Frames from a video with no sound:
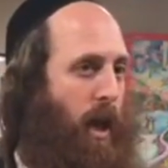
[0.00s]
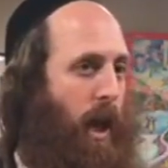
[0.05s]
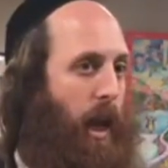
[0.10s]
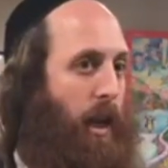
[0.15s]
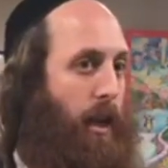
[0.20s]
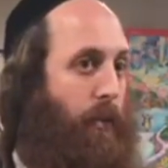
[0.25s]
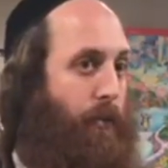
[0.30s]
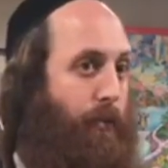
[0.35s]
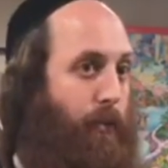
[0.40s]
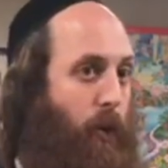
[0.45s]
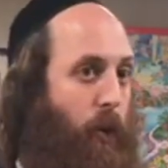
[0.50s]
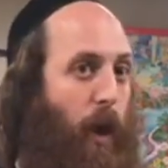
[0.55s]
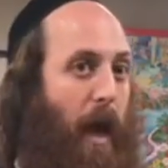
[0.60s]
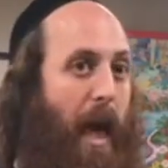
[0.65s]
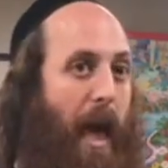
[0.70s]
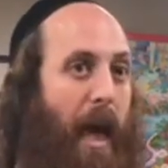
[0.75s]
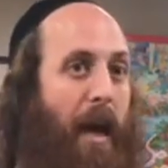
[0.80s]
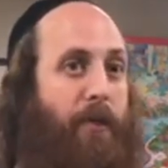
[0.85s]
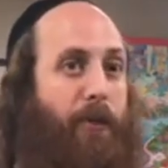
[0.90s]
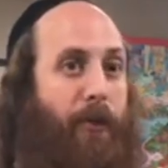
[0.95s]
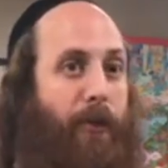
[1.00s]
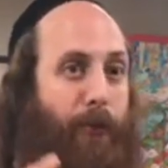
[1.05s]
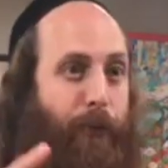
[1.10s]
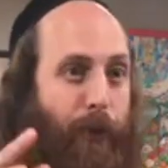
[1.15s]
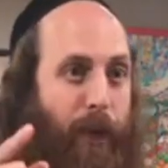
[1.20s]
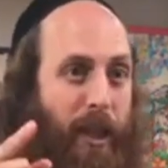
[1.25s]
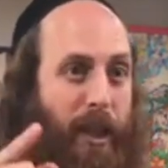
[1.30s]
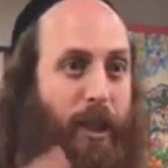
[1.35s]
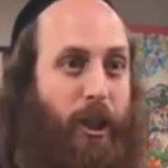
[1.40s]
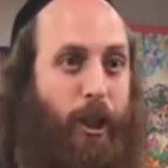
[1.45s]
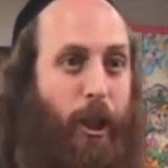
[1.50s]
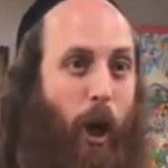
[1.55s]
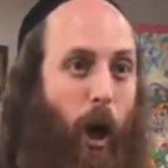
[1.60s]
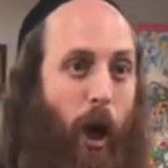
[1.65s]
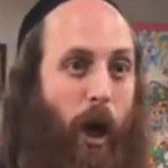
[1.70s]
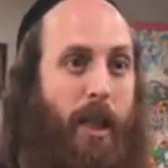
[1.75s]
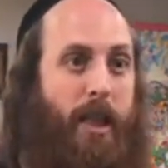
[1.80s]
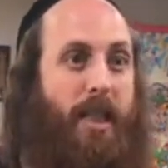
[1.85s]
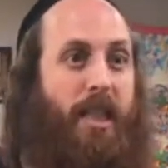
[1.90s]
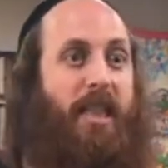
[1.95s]
And if you have a free
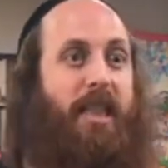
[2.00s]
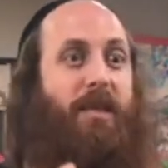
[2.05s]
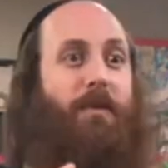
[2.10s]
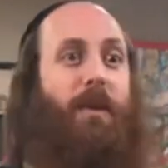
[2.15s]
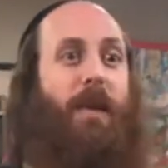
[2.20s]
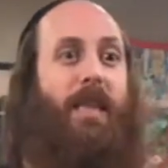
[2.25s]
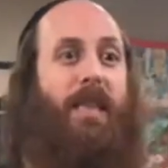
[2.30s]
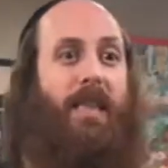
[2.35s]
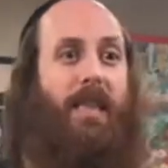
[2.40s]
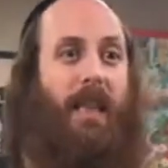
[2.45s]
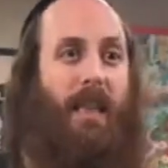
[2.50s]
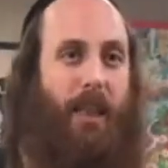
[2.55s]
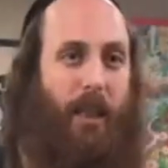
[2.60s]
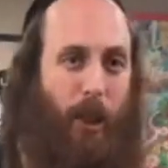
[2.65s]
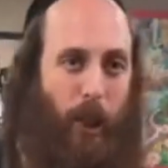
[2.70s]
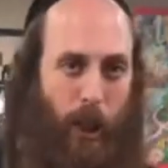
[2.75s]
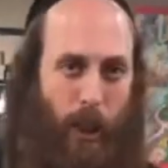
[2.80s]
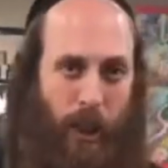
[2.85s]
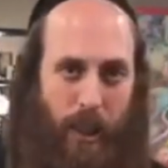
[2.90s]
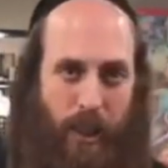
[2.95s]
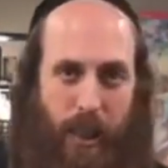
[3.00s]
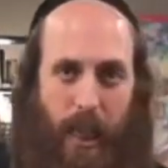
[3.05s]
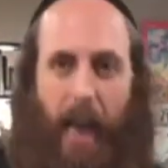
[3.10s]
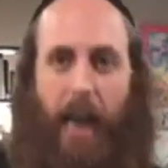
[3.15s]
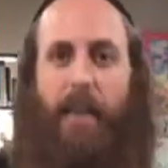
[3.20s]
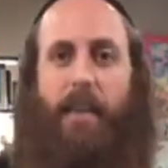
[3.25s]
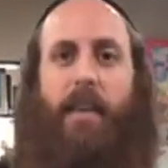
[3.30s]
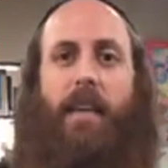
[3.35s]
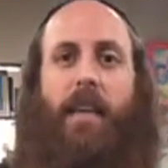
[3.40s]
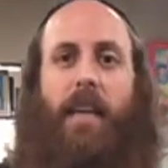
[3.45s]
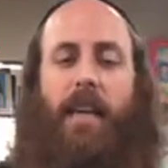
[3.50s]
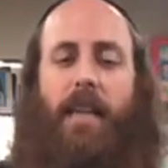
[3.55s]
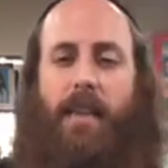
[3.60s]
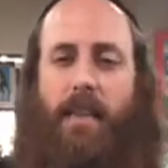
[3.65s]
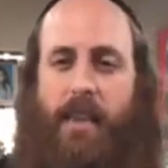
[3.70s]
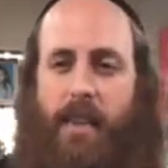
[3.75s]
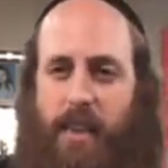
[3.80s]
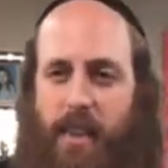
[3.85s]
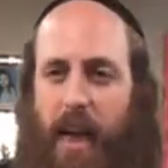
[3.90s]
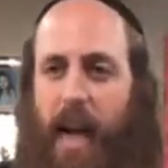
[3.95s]
choice, it means that you're setting and
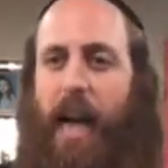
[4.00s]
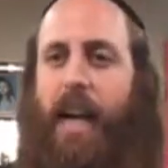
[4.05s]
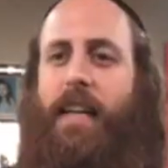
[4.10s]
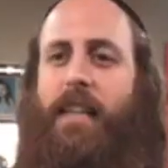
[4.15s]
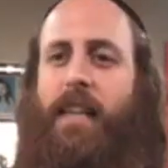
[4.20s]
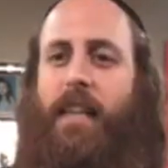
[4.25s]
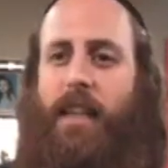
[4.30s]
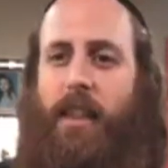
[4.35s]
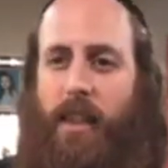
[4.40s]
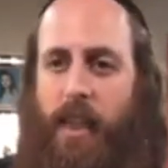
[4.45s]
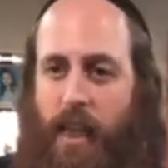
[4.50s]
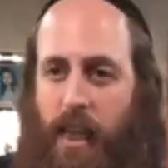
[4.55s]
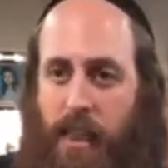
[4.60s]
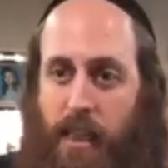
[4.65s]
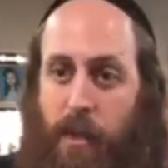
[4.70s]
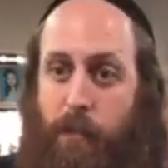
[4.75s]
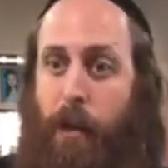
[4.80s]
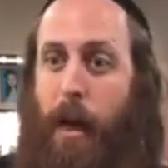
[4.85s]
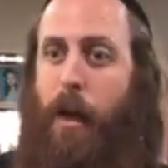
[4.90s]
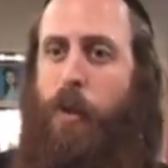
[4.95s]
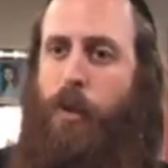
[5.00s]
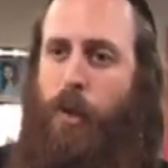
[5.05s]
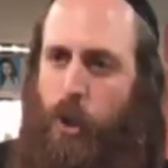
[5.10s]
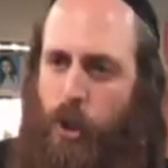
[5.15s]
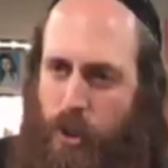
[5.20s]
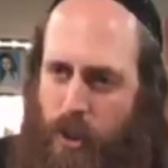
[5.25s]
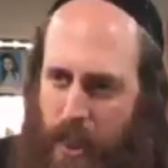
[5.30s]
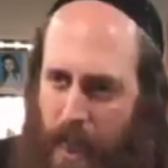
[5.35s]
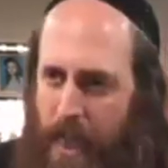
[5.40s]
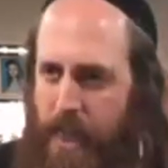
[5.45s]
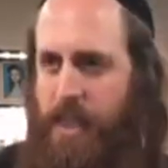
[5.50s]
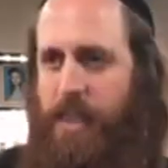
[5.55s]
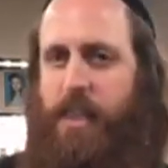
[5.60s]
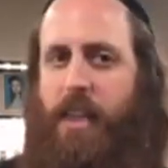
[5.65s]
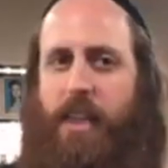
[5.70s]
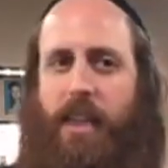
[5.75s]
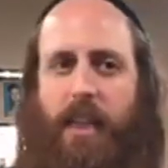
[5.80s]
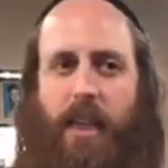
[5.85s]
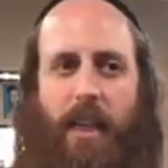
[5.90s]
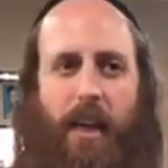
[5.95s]
deciding things about your
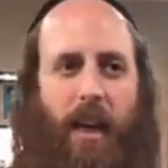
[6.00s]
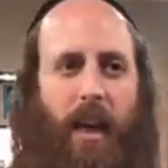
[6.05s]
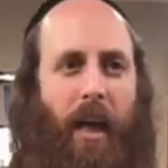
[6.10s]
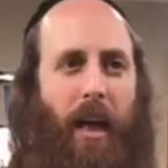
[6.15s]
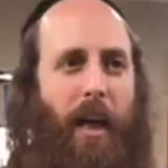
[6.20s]
destiny,